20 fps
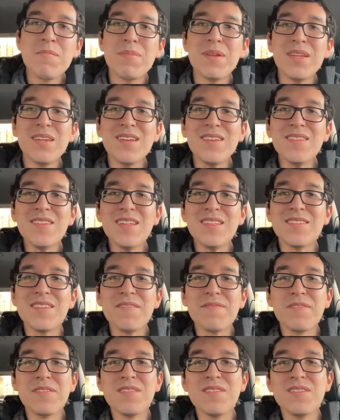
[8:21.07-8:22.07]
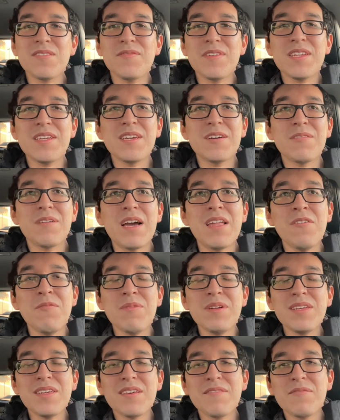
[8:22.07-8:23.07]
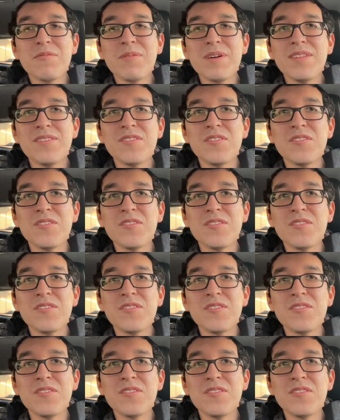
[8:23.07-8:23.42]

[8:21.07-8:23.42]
But I guess that's it for this video. I don't want to give away